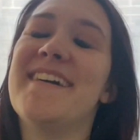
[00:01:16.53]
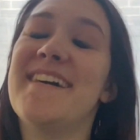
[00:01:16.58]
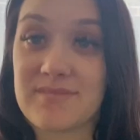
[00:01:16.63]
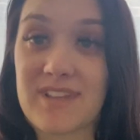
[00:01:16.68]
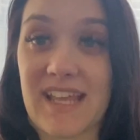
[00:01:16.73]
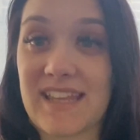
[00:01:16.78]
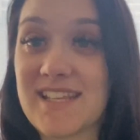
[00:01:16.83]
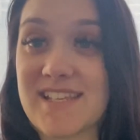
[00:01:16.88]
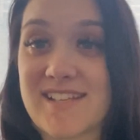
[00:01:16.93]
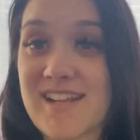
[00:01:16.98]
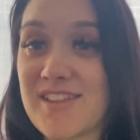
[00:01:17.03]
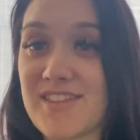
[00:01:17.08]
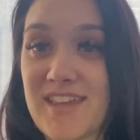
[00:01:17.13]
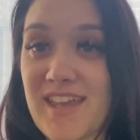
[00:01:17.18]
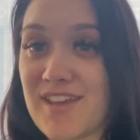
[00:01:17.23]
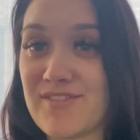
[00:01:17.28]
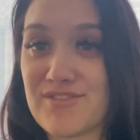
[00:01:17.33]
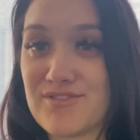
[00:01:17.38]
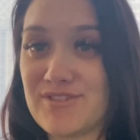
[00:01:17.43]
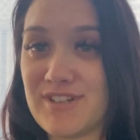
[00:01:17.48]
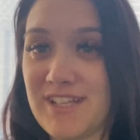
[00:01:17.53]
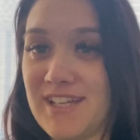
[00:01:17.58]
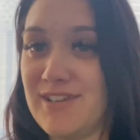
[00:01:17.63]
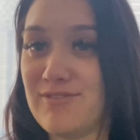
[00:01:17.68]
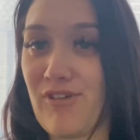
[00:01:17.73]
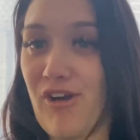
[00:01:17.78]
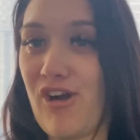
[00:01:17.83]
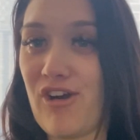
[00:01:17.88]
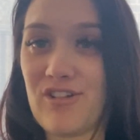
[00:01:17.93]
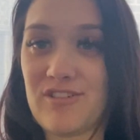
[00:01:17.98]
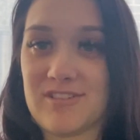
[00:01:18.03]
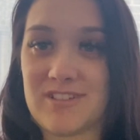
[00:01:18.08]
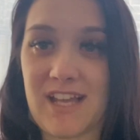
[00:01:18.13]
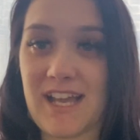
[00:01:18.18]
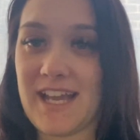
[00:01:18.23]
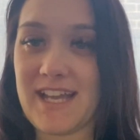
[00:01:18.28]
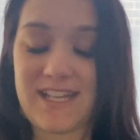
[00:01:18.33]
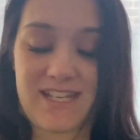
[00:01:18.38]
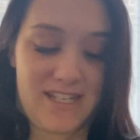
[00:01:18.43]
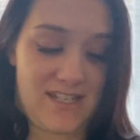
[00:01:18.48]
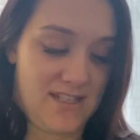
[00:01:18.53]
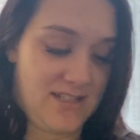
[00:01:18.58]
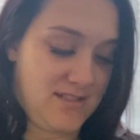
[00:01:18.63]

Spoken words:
And there's nothing even really wrong, like,